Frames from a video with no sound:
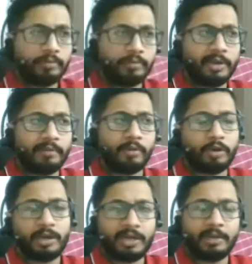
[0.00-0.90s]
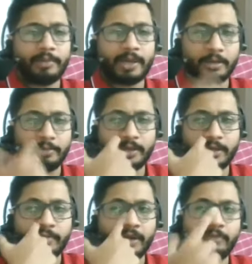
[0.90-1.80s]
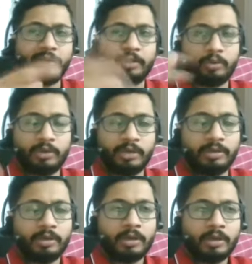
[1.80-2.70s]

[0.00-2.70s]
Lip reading: have already a backup there. Why you need